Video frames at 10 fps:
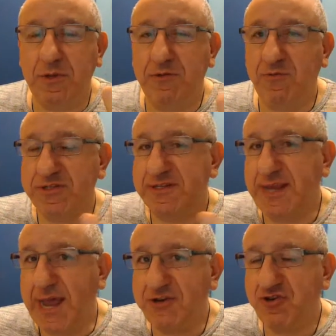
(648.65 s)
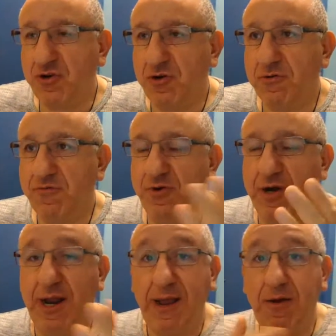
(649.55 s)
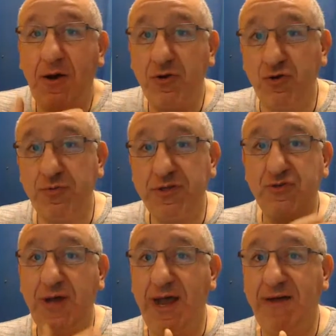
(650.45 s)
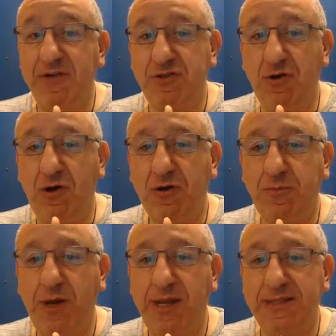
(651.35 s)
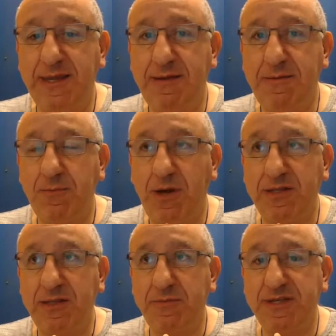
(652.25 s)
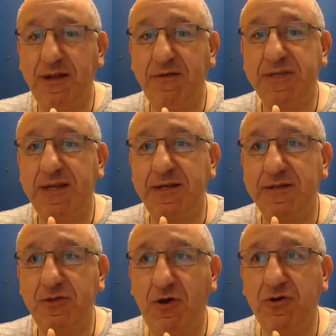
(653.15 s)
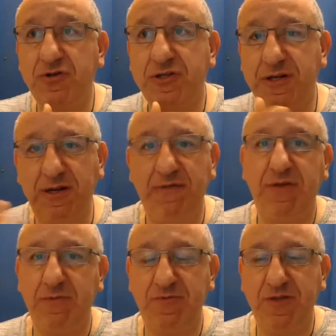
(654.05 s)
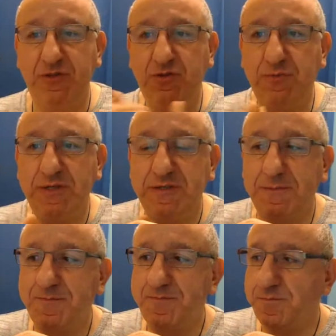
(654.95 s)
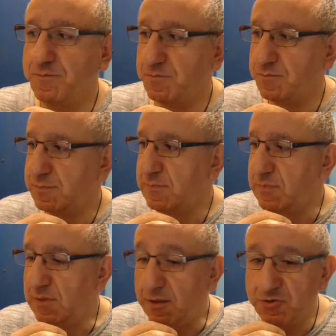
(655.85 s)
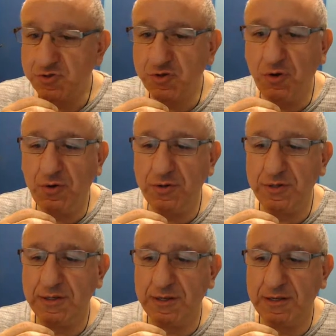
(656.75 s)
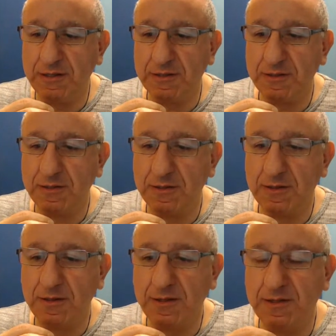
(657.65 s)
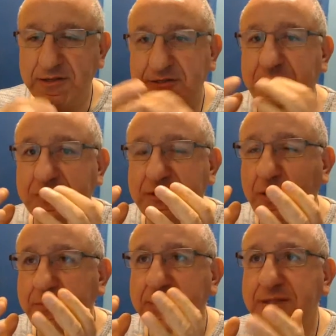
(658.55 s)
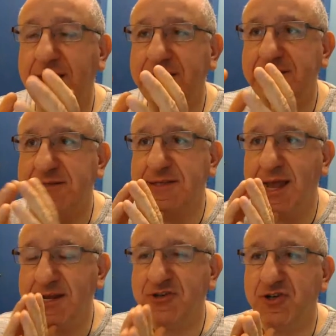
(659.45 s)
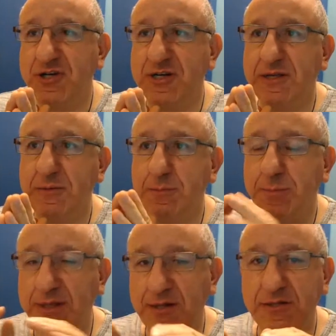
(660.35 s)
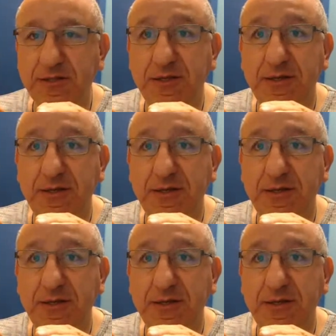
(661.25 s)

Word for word: it was natural for humans to have a dog by them by themselves and dogs living with humans so it it is something that is naturally built